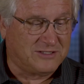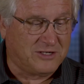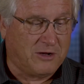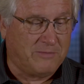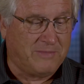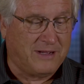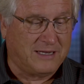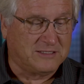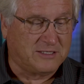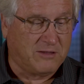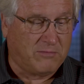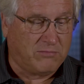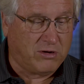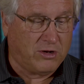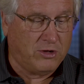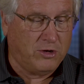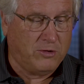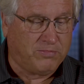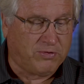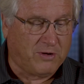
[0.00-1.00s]
talk about the
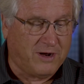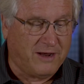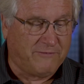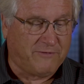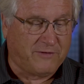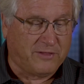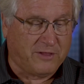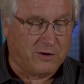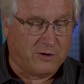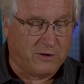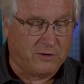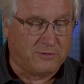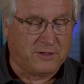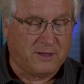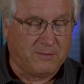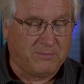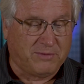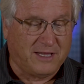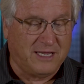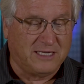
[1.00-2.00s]
blueprint for the
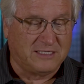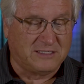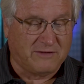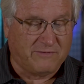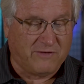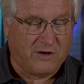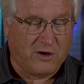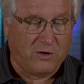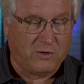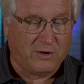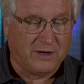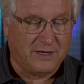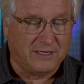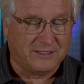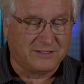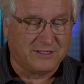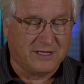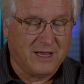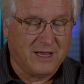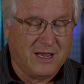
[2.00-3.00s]
earthly place of
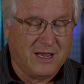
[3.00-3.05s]
holiness